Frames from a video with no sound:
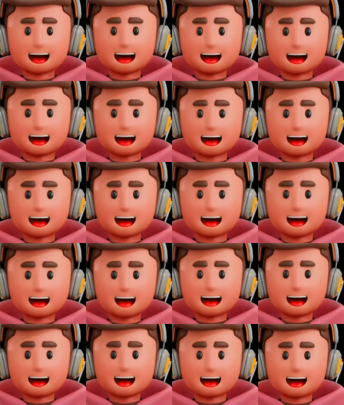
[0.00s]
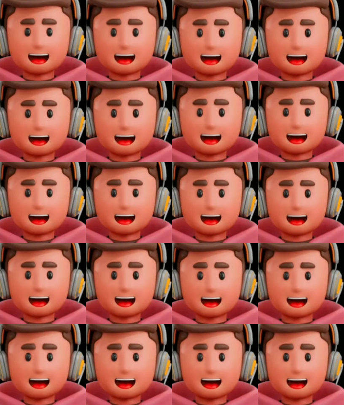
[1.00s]
and just simply choose the media file,
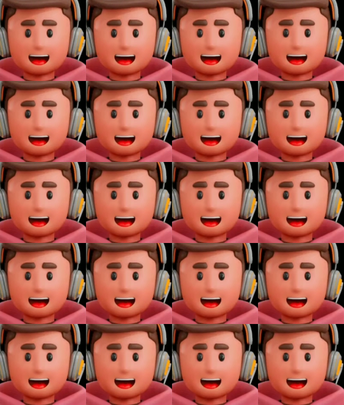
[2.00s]
click on